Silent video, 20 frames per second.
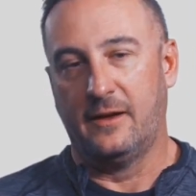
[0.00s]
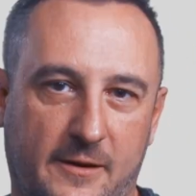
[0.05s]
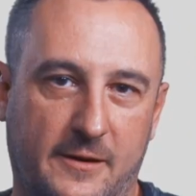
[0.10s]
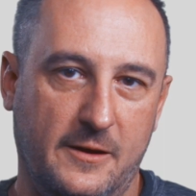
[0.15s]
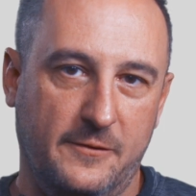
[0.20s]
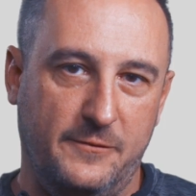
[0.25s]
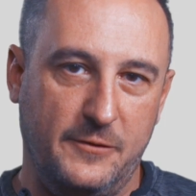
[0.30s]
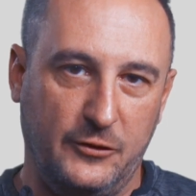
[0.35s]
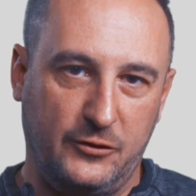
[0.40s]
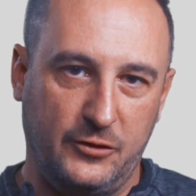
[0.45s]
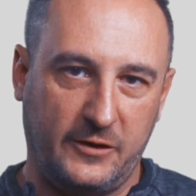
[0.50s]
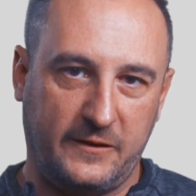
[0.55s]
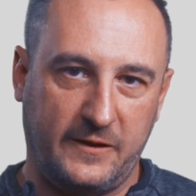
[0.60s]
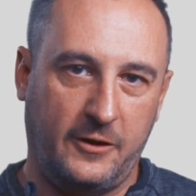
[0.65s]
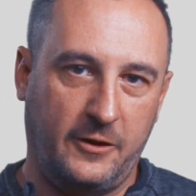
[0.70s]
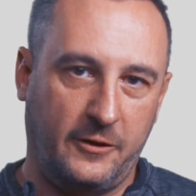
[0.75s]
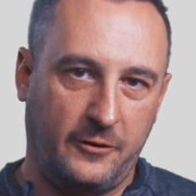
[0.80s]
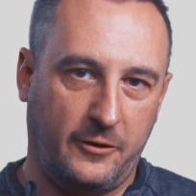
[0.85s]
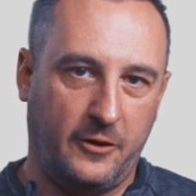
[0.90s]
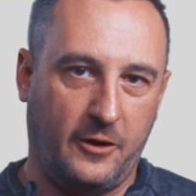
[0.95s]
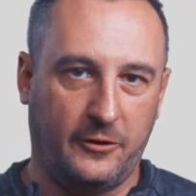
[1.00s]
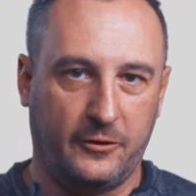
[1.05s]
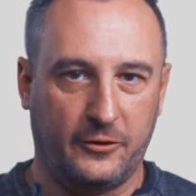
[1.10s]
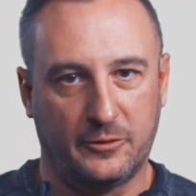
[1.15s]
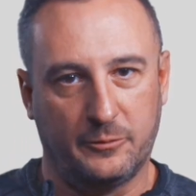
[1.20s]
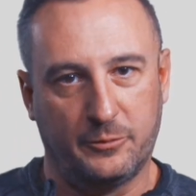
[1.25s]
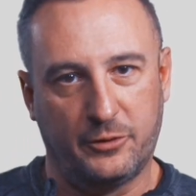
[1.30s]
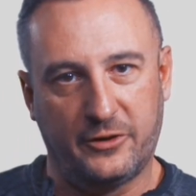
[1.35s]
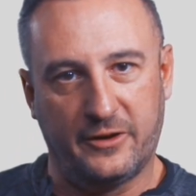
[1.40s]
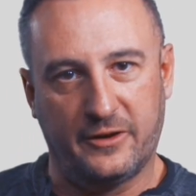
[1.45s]
If you took that $100
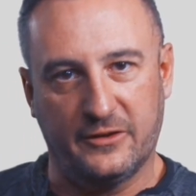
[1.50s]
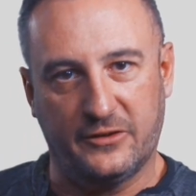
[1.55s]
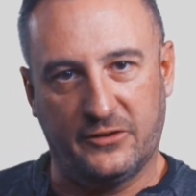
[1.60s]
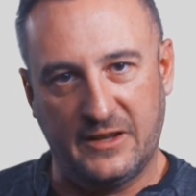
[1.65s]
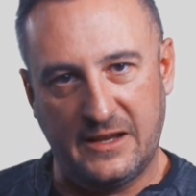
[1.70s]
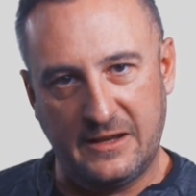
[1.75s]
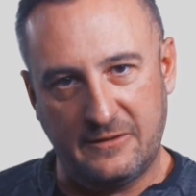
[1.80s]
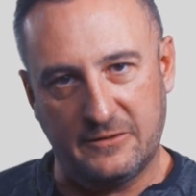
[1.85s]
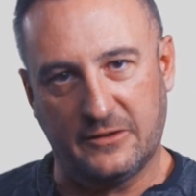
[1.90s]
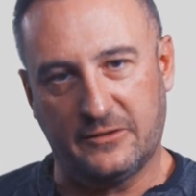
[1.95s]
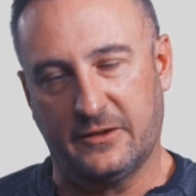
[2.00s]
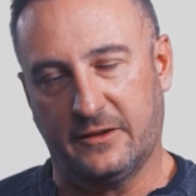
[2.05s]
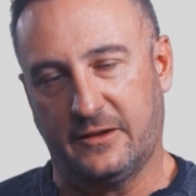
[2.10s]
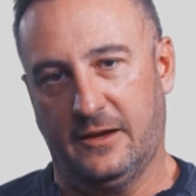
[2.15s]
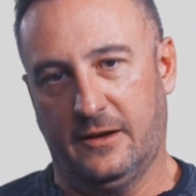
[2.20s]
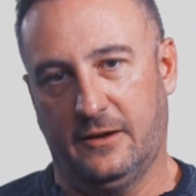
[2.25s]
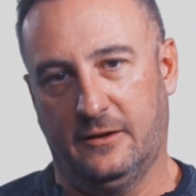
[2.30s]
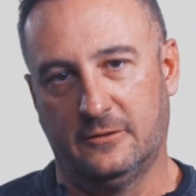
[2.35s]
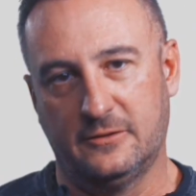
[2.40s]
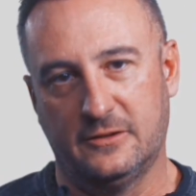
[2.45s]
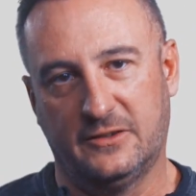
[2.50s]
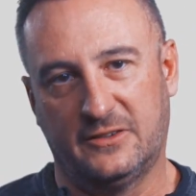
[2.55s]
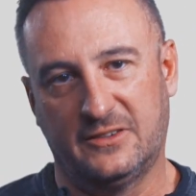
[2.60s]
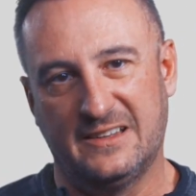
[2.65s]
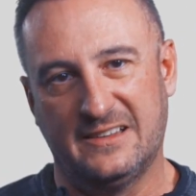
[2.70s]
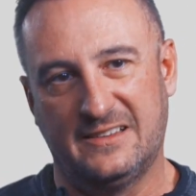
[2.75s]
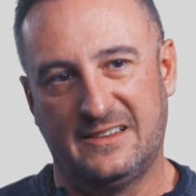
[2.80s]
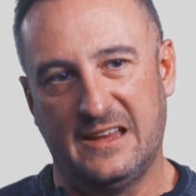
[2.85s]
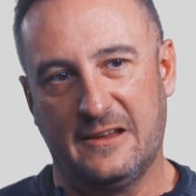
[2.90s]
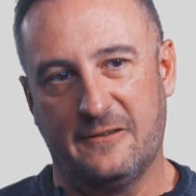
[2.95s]
and put it in a savings account, it's
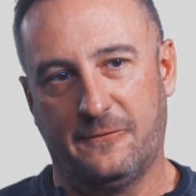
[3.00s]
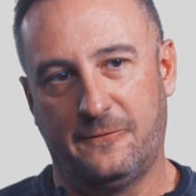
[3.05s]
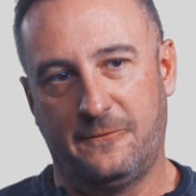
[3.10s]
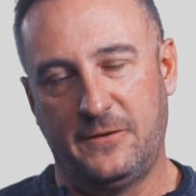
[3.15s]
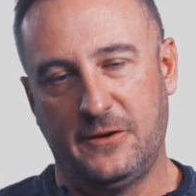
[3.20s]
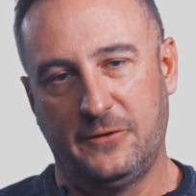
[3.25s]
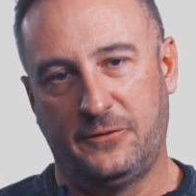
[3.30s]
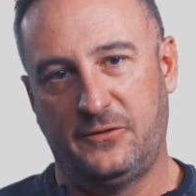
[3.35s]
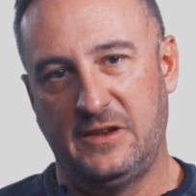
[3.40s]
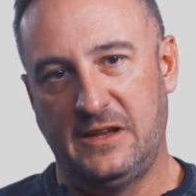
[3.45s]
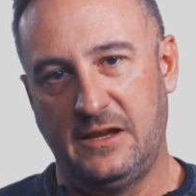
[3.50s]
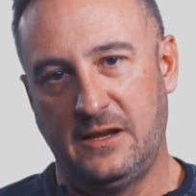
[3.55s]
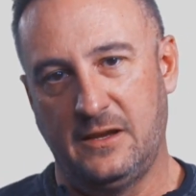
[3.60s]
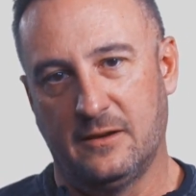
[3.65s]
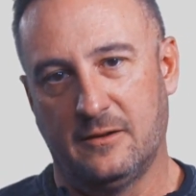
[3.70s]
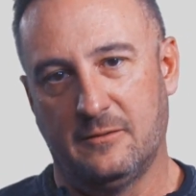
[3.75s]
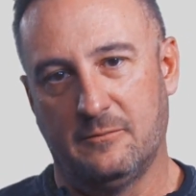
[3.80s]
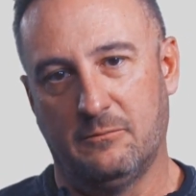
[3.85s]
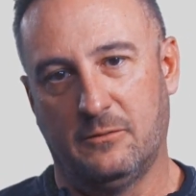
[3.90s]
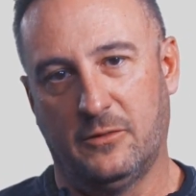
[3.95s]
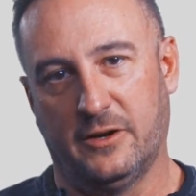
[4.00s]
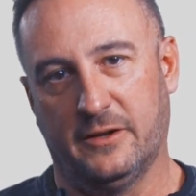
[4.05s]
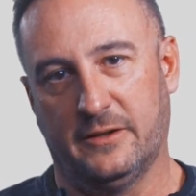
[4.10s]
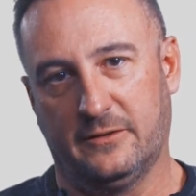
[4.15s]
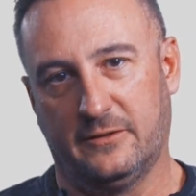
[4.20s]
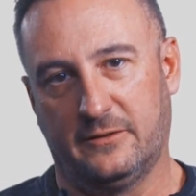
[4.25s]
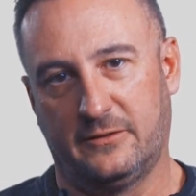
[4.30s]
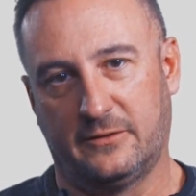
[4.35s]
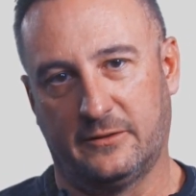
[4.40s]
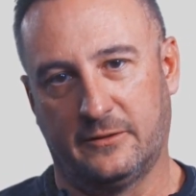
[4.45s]
going to take 50
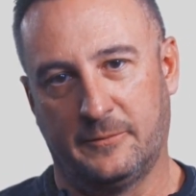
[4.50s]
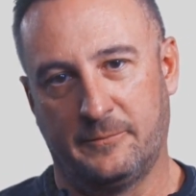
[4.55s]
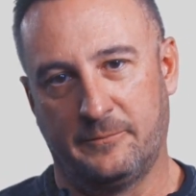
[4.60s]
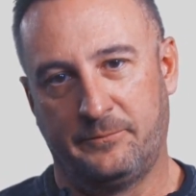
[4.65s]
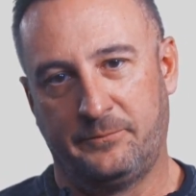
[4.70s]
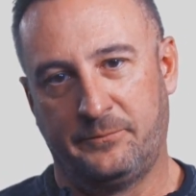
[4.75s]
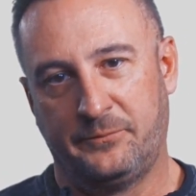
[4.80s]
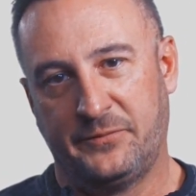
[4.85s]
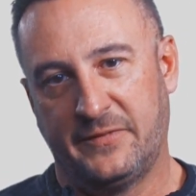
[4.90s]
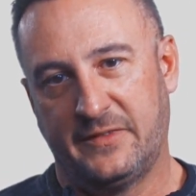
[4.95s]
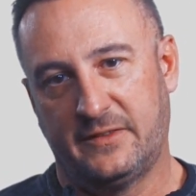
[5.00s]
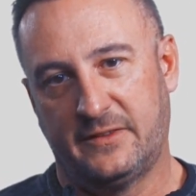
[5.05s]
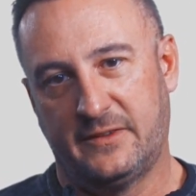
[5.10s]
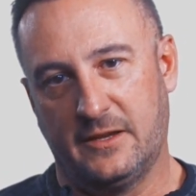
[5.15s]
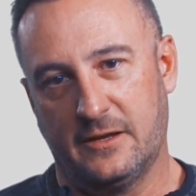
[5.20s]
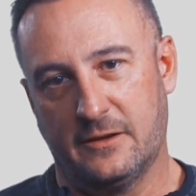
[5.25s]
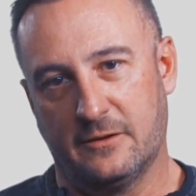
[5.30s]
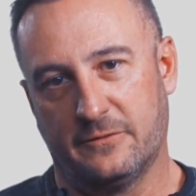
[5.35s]
months to get your